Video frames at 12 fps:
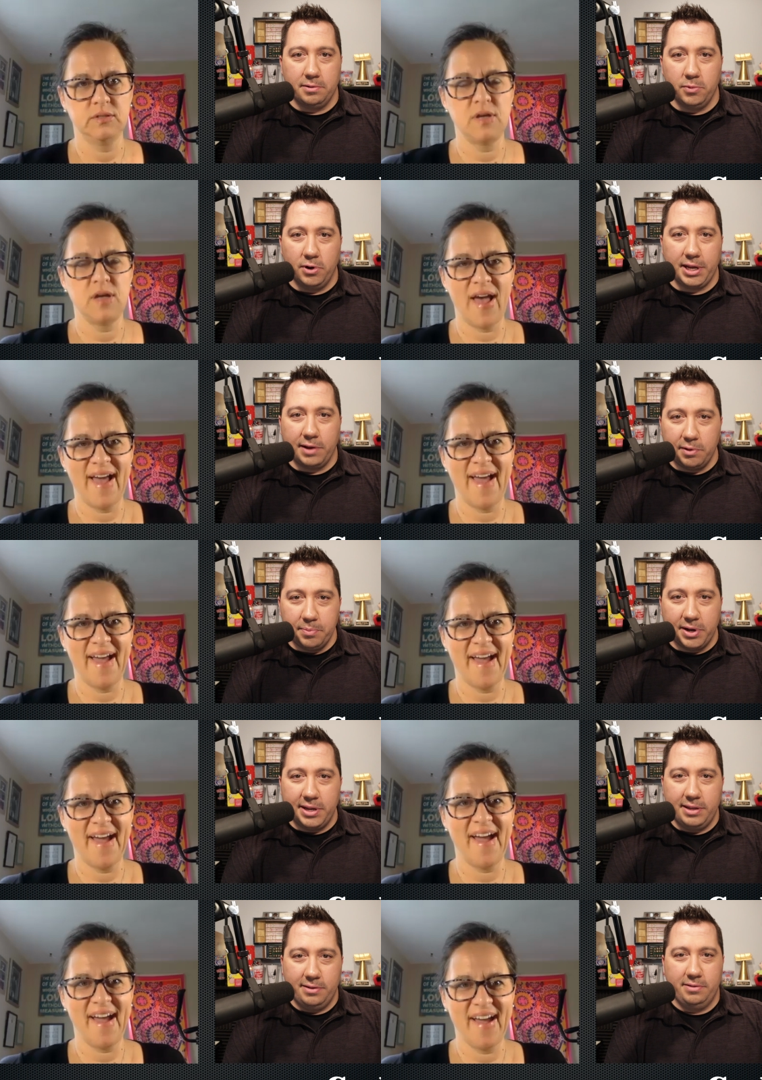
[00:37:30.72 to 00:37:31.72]
Speaker 1: good morning
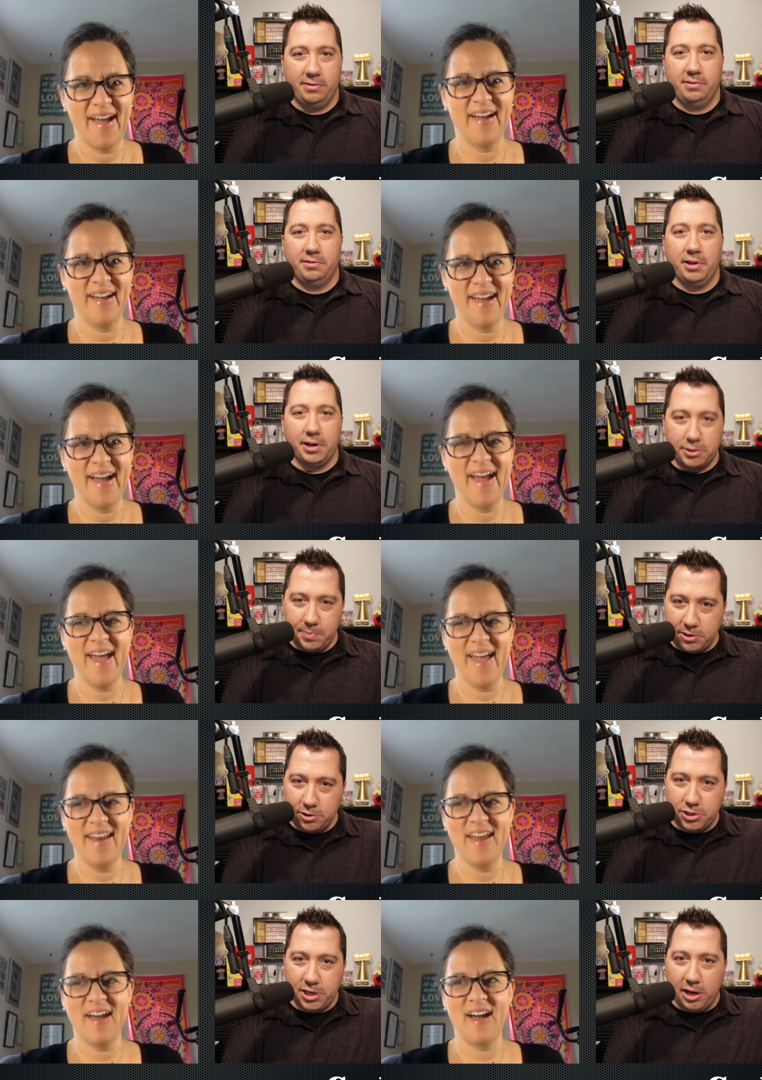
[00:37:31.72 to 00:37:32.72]
everybody, and a and,
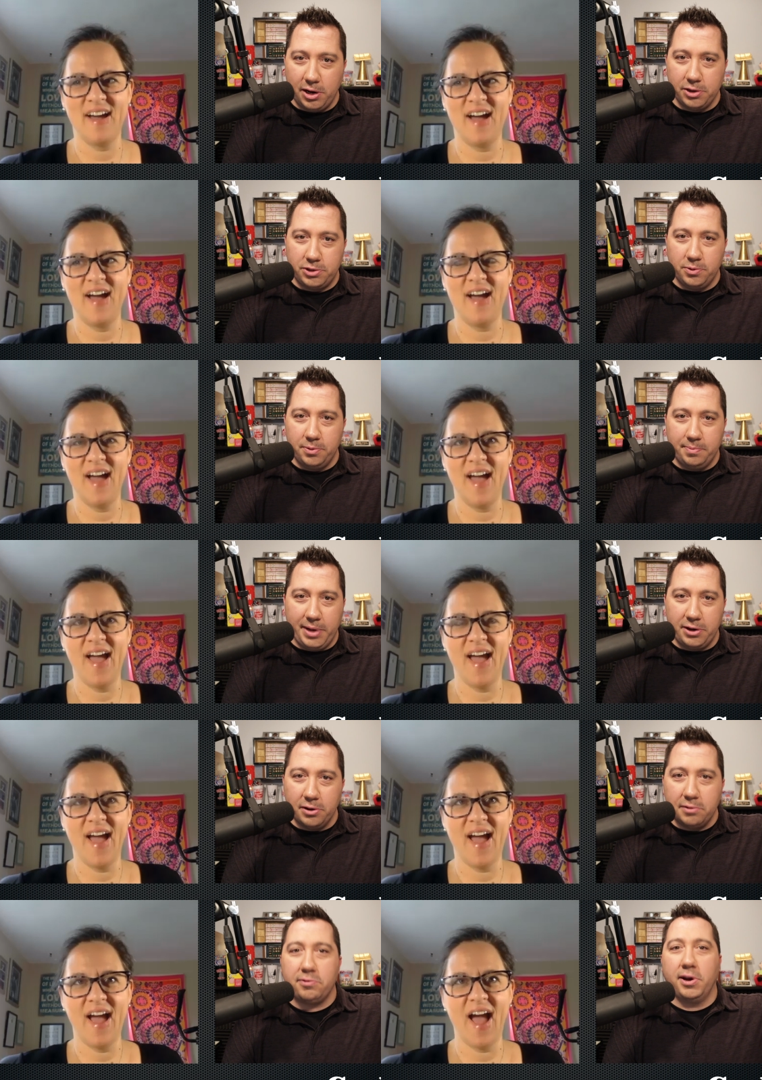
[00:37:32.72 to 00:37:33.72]
special uh, shout out to my
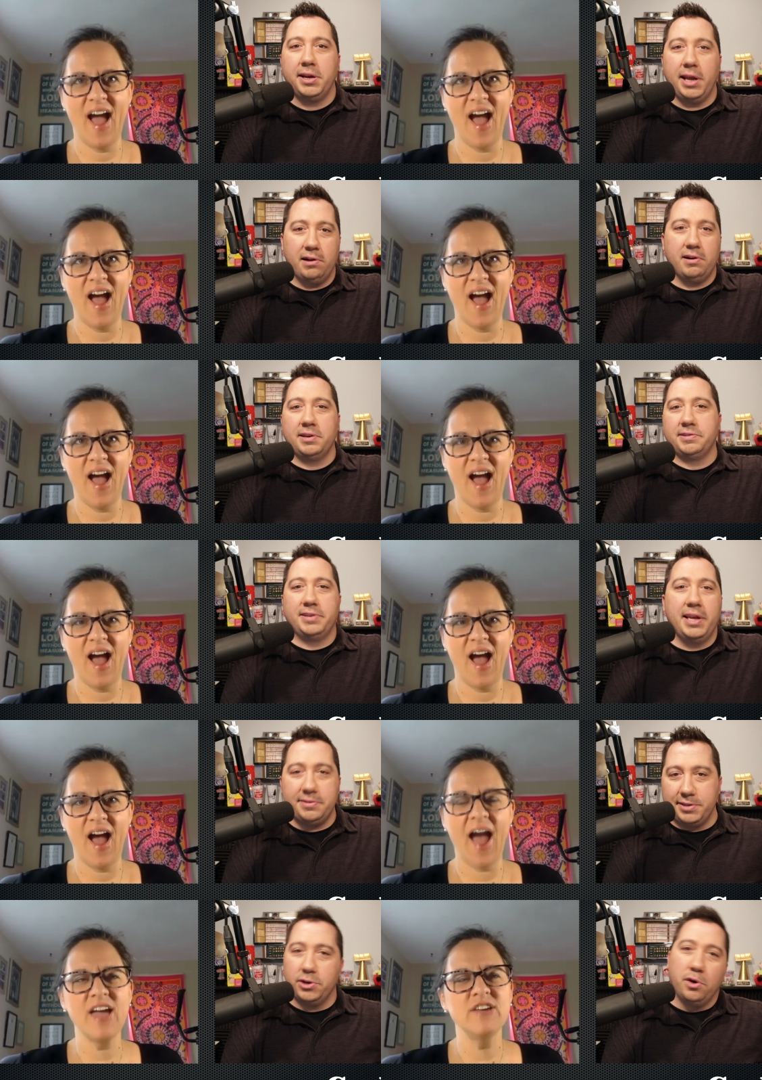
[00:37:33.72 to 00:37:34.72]
good friend Erika Sanzi.
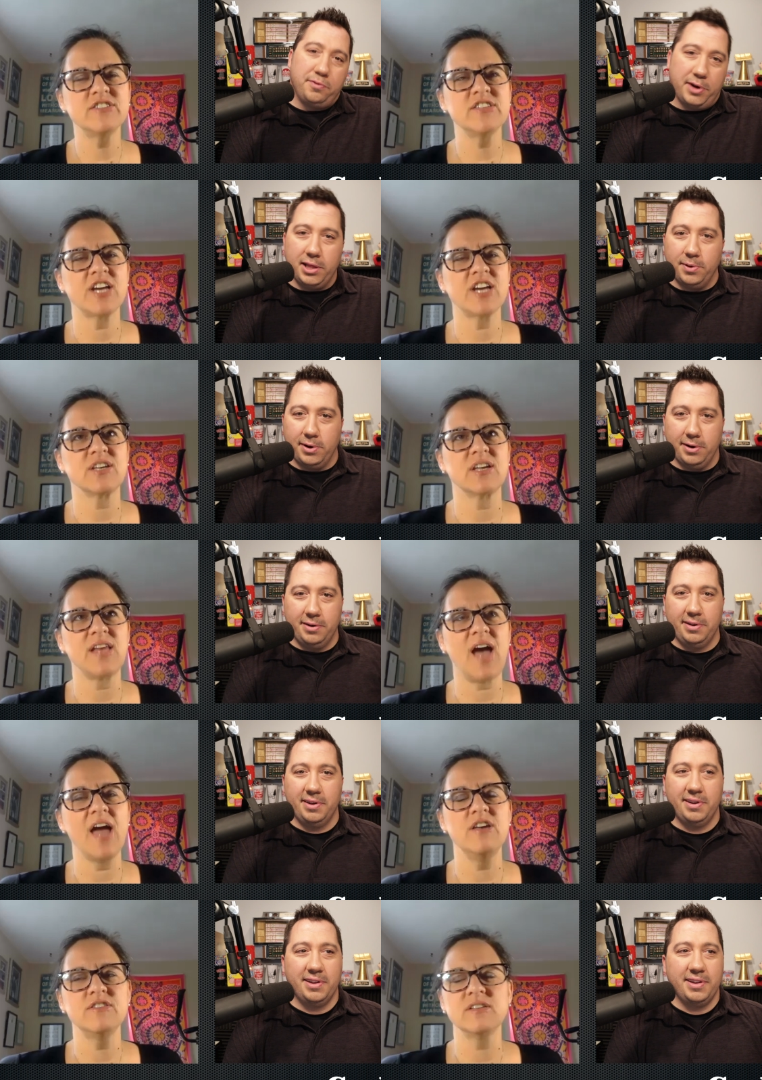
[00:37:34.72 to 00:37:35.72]
I used to actually
Speaker 2: I
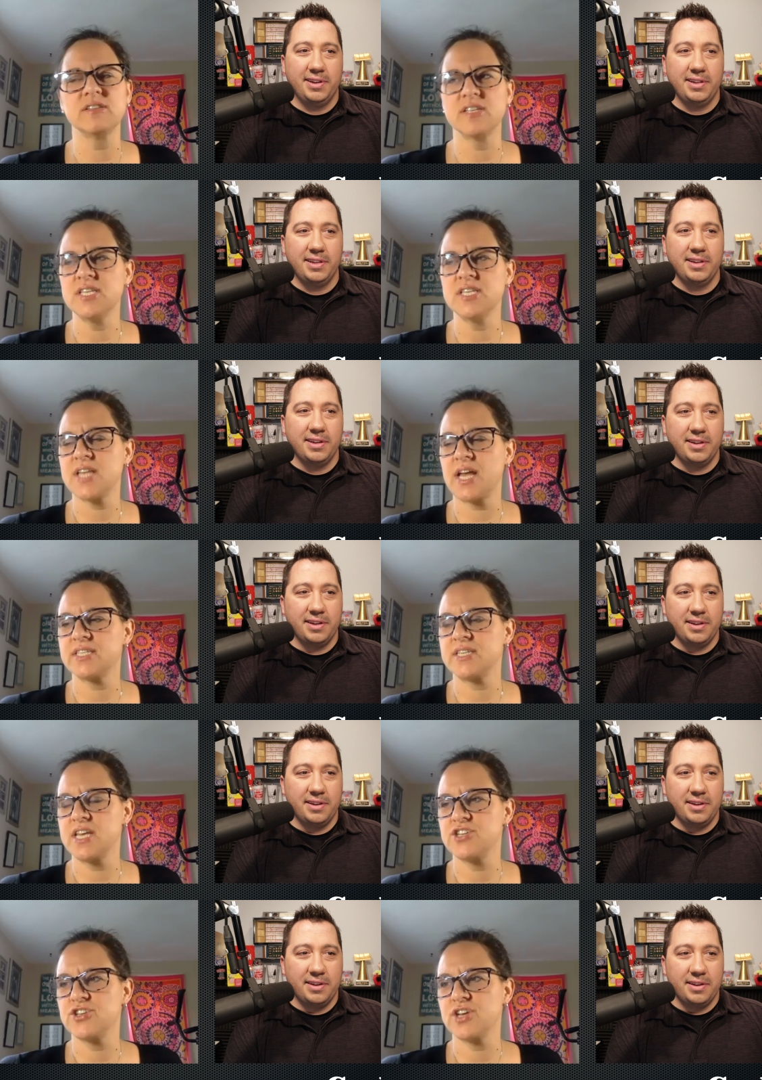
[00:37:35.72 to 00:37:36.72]
used to listen to that
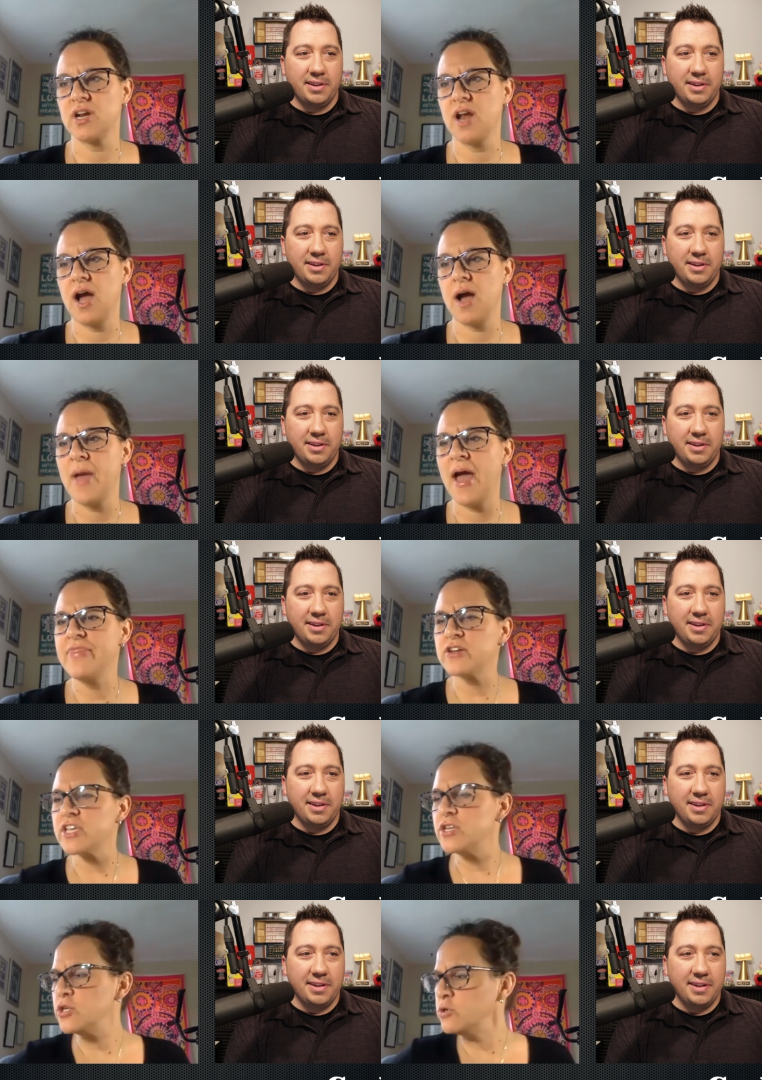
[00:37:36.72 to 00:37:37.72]
station. Um, and there's
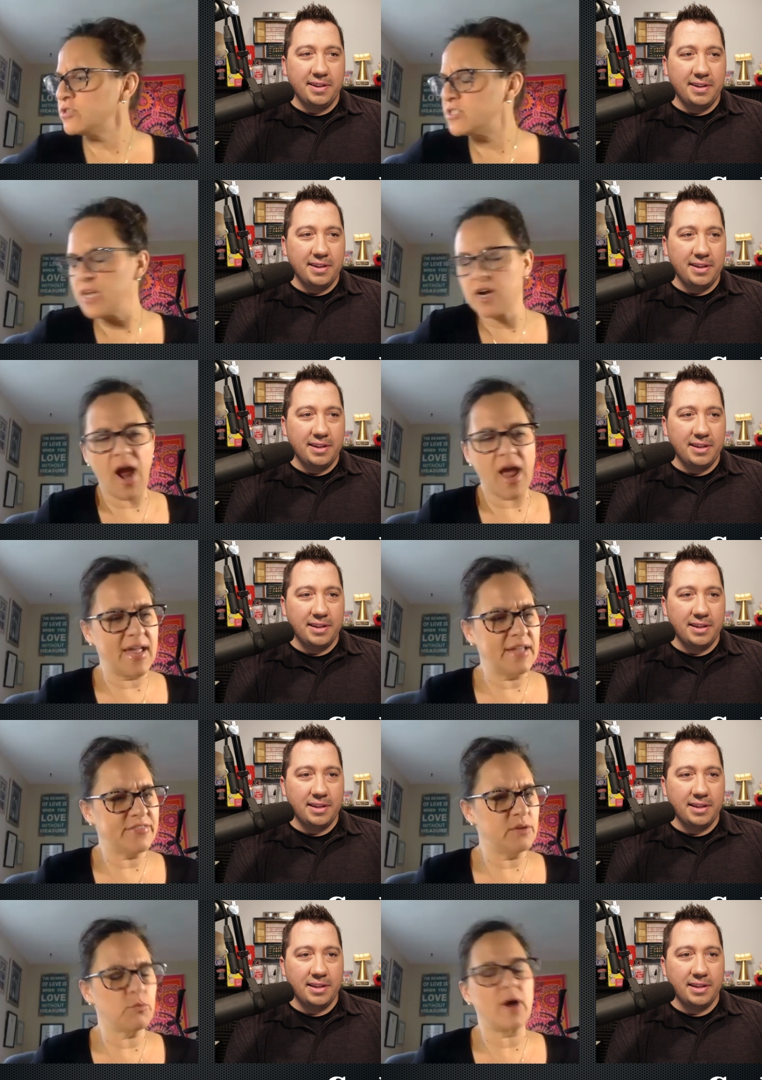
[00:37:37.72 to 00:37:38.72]
a new singer. I can't
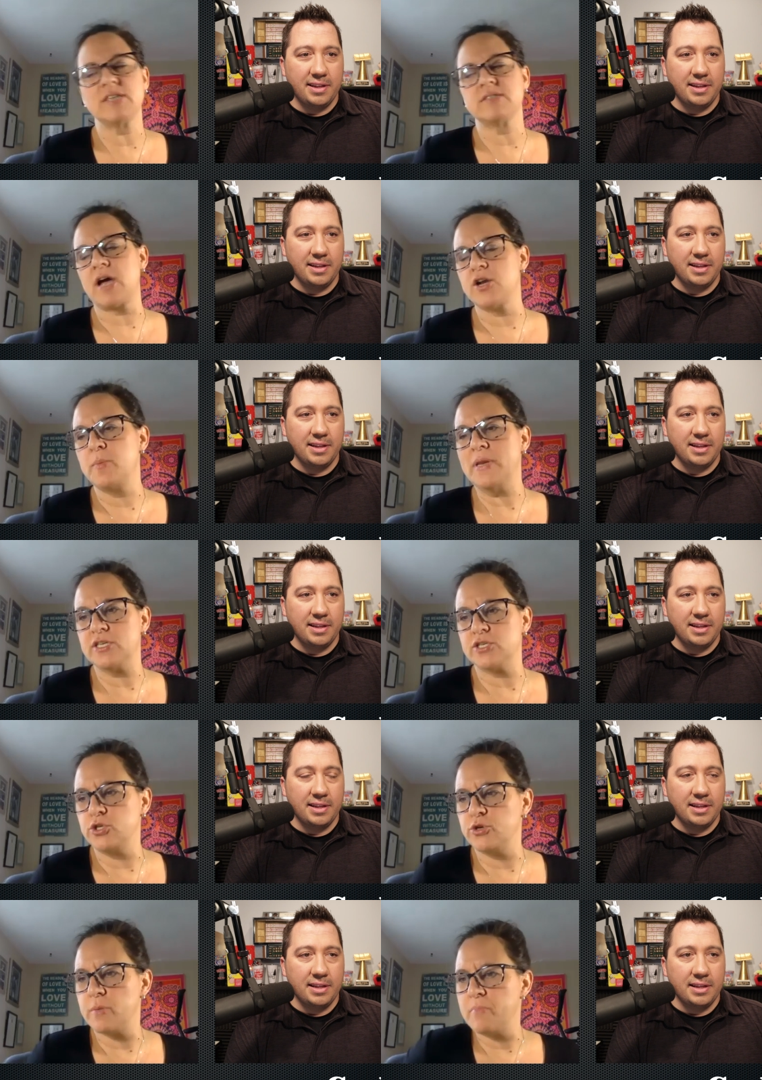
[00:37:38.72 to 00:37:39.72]
think. Well, he's not new, but he's
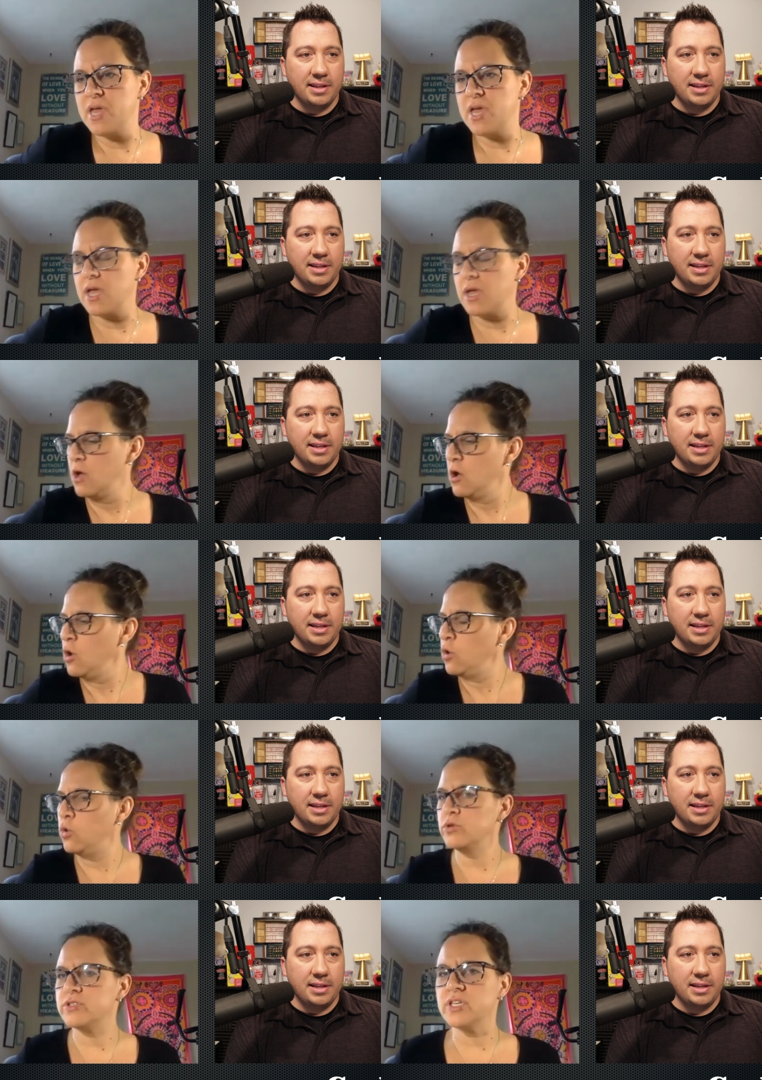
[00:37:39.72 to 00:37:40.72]
new to me.
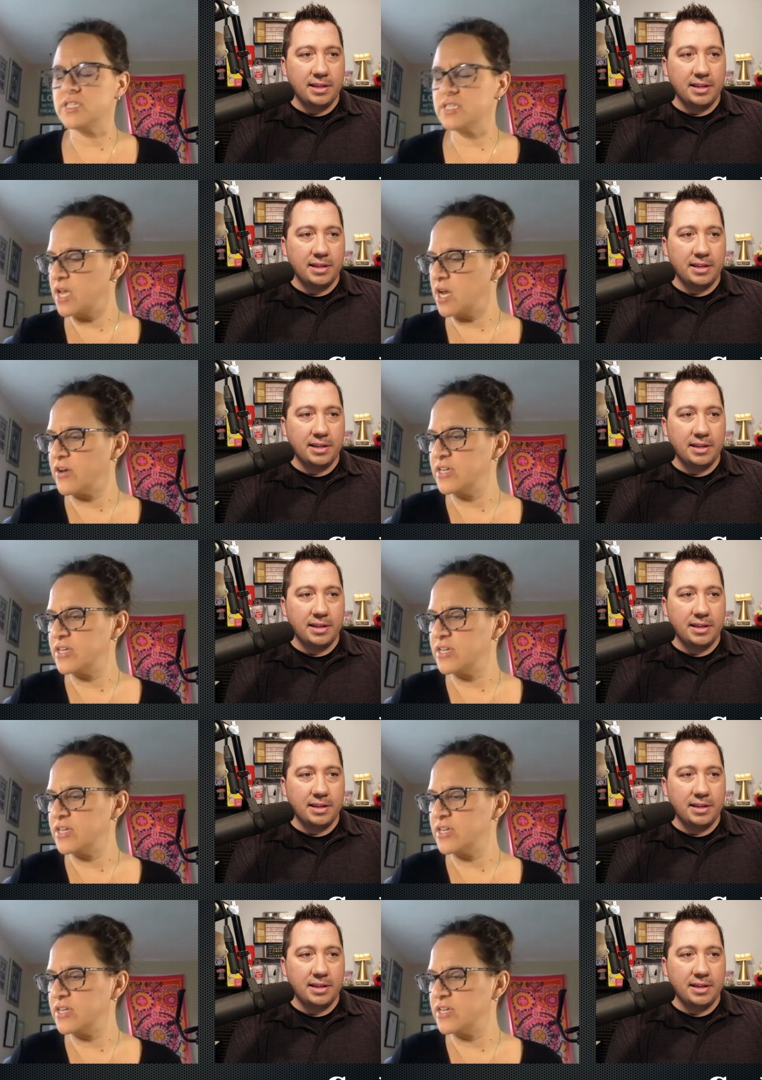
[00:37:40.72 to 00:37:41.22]
Who's the singer? He